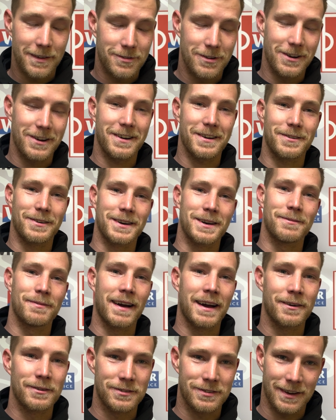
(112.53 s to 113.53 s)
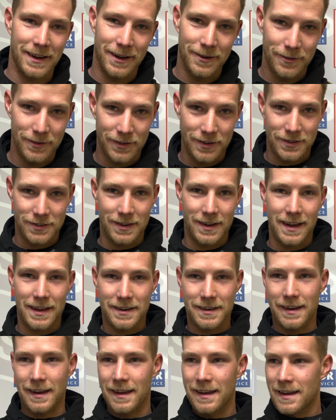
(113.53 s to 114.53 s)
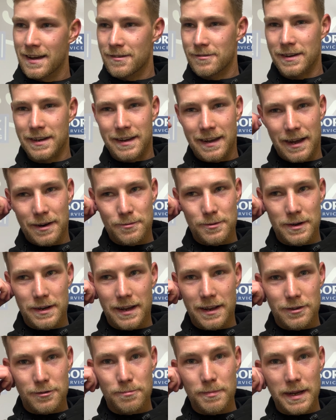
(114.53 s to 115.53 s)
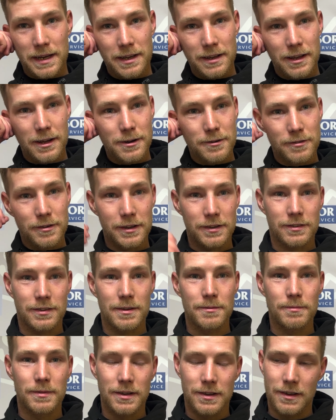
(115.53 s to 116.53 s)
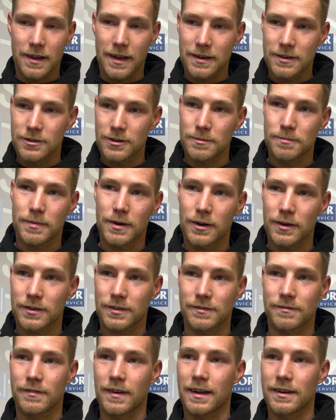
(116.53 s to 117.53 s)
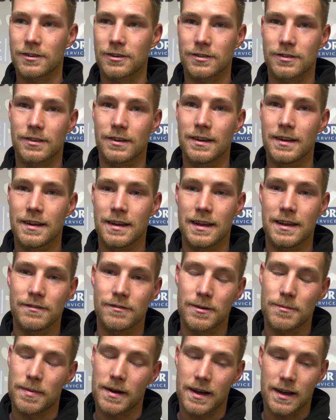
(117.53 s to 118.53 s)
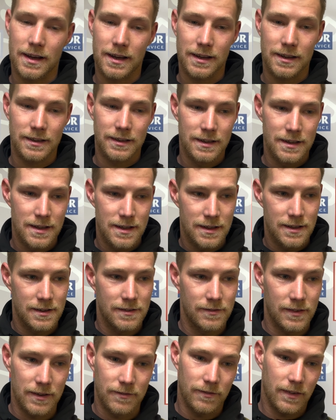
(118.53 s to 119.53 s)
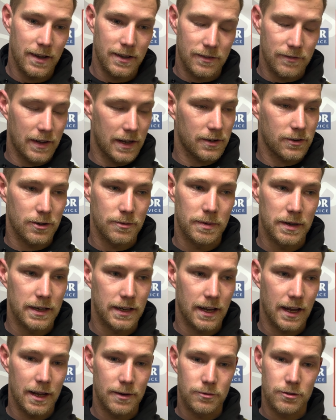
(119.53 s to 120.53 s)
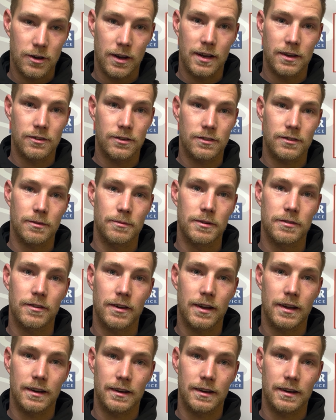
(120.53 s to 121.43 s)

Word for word: I thought you were going to bounce out because I, I think I had one against Mickleover similar edge at box, and Matt just hit the bar. Then Matt, Matt could have been a game changer, to be fair.